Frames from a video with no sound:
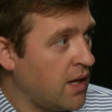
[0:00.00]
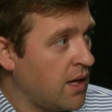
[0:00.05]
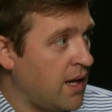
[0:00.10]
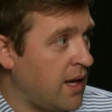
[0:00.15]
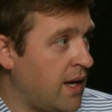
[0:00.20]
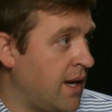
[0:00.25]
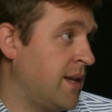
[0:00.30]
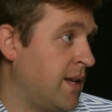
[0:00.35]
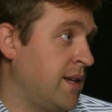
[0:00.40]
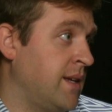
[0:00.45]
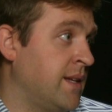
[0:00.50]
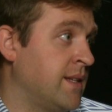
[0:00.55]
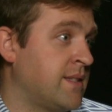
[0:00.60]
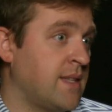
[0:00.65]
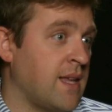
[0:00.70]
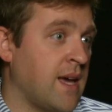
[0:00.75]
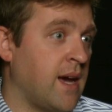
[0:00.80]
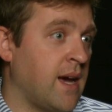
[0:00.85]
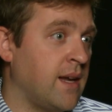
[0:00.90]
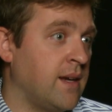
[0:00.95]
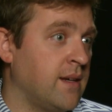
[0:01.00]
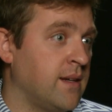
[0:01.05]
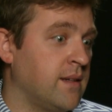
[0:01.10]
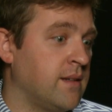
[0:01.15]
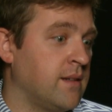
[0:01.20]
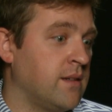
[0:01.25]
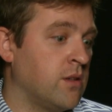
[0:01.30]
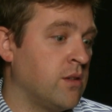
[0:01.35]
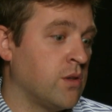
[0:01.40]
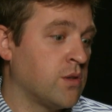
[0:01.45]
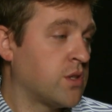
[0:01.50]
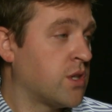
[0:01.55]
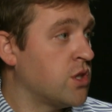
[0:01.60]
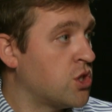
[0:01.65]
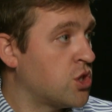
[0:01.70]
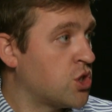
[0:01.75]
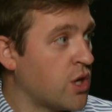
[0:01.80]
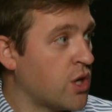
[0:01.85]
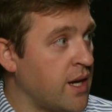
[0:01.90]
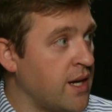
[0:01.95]
And it's those
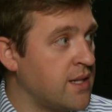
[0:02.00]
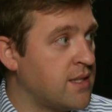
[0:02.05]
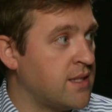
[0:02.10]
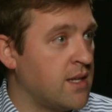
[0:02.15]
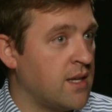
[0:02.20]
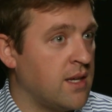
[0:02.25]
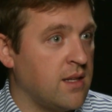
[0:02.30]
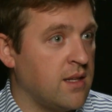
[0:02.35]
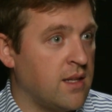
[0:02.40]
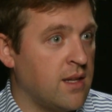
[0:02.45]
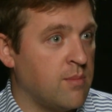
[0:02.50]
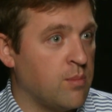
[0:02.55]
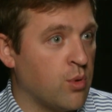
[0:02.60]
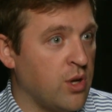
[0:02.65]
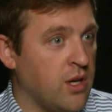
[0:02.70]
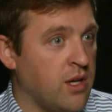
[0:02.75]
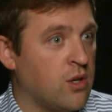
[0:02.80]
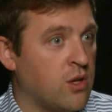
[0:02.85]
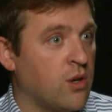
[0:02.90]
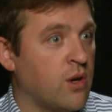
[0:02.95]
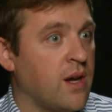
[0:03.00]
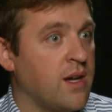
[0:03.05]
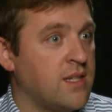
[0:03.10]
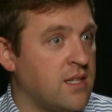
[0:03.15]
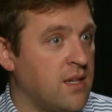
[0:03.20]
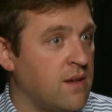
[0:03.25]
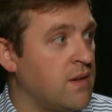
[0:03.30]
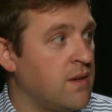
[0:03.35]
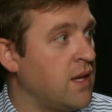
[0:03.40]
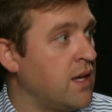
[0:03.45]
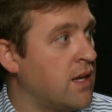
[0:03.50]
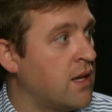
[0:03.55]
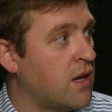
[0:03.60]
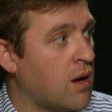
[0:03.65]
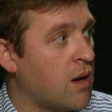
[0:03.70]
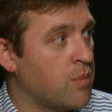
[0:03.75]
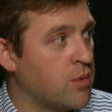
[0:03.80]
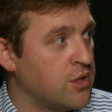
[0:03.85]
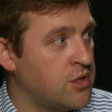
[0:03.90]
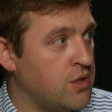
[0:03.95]
constraints that breed creativity and
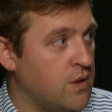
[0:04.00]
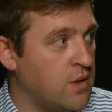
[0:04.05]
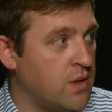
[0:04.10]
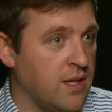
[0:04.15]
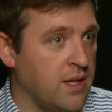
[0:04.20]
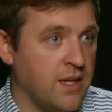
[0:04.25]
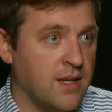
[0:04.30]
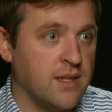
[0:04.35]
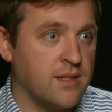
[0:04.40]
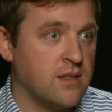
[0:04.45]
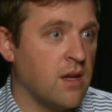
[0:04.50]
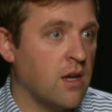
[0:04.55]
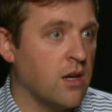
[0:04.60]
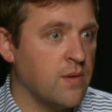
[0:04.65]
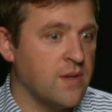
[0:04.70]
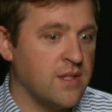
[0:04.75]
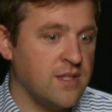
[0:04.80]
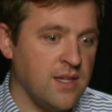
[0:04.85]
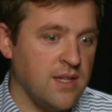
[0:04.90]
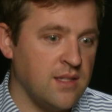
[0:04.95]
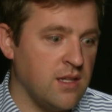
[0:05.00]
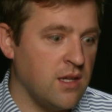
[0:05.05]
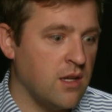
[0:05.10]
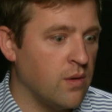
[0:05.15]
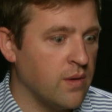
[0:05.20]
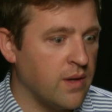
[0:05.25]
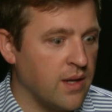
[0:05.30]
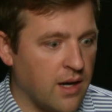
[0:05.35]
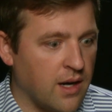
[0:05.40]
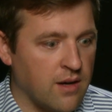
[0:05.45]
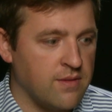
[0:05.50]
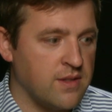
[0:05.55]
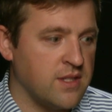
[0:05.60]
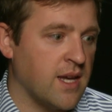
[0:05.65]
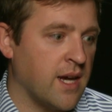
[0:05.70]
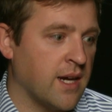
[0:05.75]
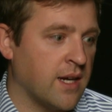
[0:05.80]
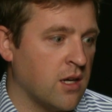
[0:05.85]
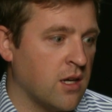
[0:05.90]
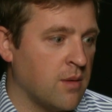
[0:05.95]
opportunity. And it's not always easy. You don't get out of these
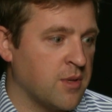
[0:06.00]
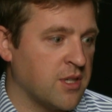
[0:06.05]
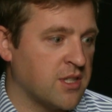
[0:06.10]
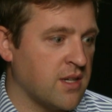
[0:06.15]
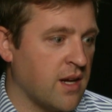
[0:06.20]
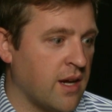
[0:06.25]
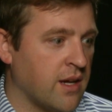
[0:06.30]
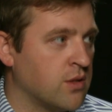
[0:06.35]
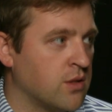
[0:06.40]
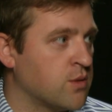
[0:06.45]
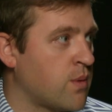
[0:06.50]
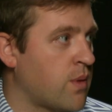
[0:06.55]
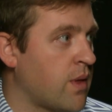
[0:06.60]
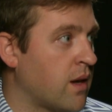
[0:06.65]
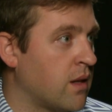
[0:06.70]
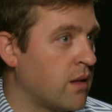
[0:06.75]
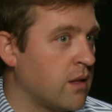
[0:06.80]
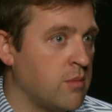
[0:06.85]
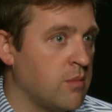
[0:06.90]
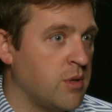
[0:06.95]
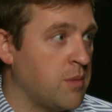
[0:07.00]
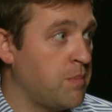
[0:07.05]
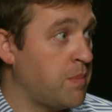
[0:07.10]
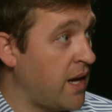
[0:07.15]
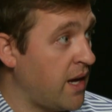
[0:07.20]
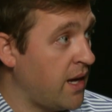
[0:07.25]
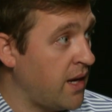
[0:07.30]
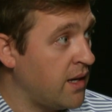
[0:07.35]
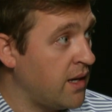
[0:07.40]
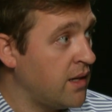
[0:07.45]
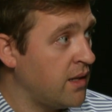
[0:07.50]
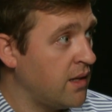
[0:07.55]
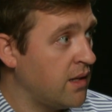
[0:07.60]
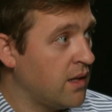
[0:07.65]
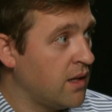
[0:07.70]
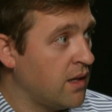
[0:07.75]
economic cycles without a little bit of pain.